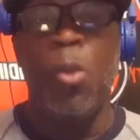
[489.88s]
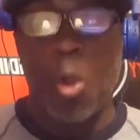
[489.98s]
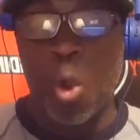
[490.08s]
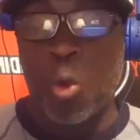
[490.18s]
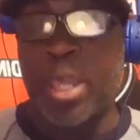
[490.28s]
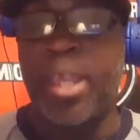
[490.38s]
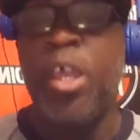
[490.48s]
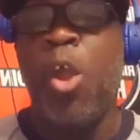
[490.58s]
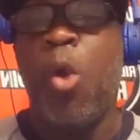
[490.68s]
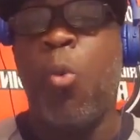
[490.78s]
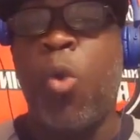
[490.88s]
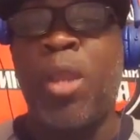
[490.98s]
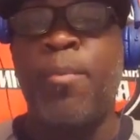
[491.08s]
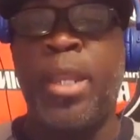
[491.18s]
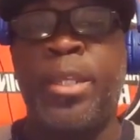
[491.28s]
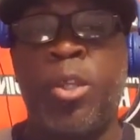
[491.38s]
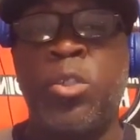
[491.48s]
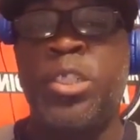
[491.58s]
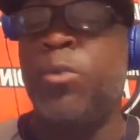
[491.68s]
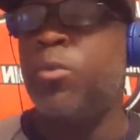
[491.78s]
Okay, what made
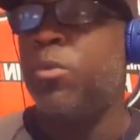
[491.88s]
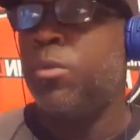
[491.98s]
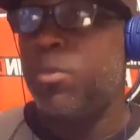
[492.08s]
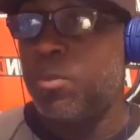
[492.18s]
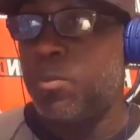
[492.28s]
Dillgin? Dillgin,